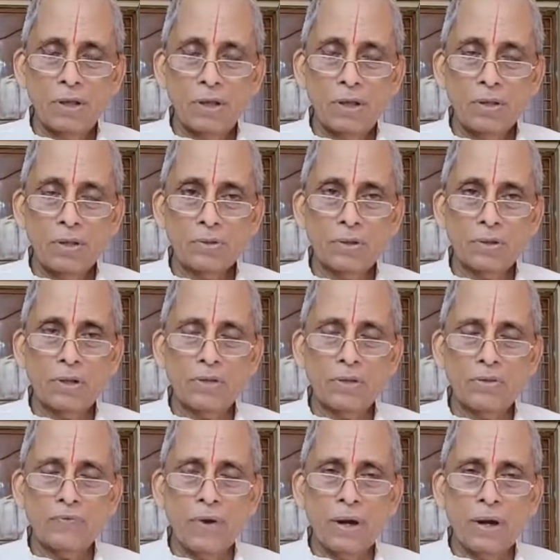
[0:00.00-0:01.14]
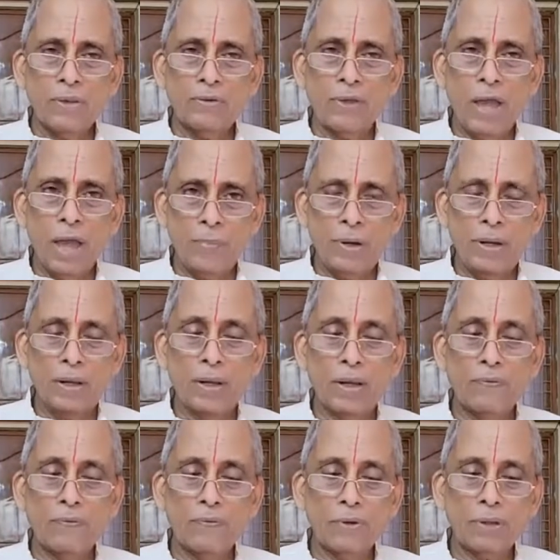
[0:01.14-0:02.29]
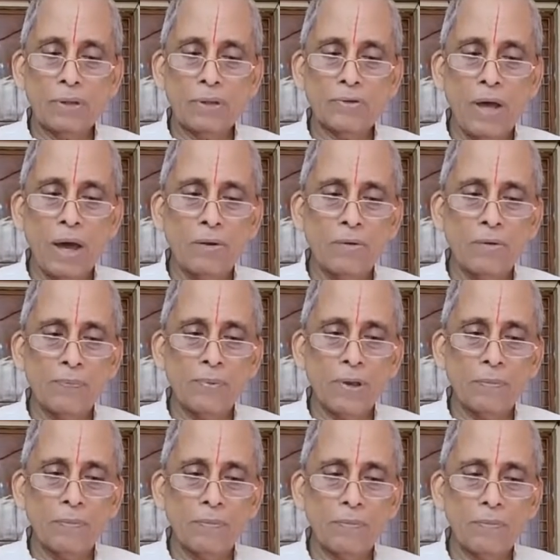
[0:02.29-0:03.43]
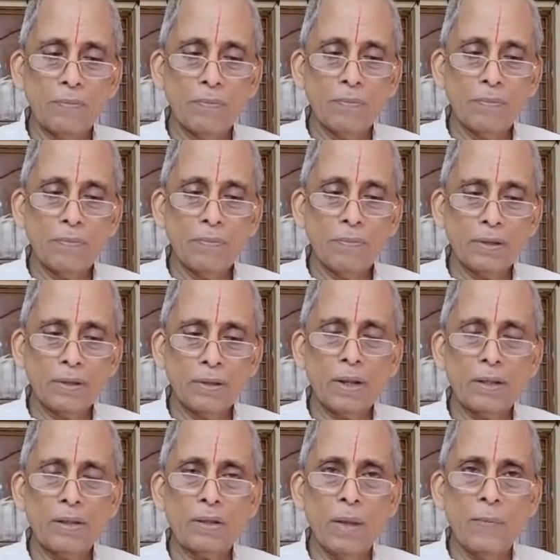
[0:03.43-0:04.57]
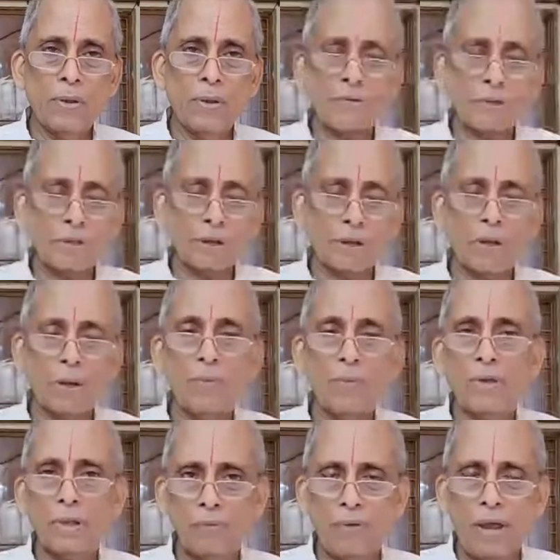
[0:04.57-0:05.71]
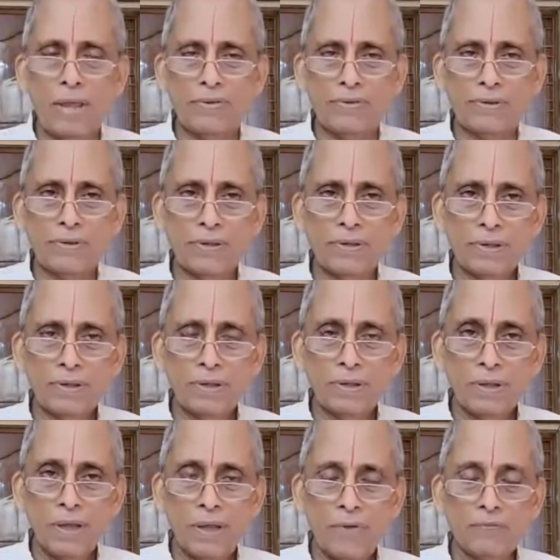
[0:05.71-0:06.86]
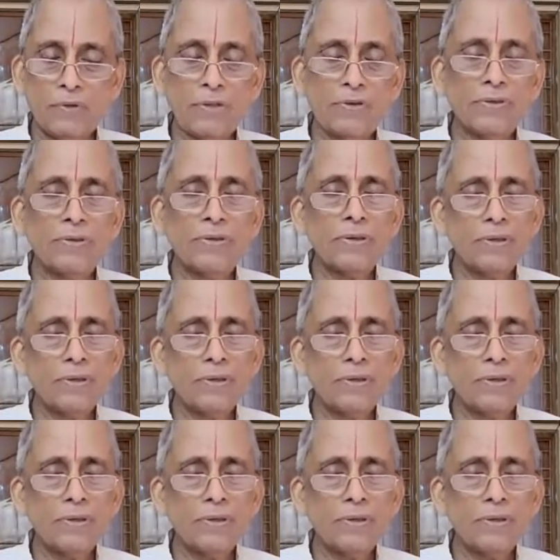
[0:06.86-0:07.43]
So this is what is happening. Vritti sarupyam. Itaratra means otherwise. If this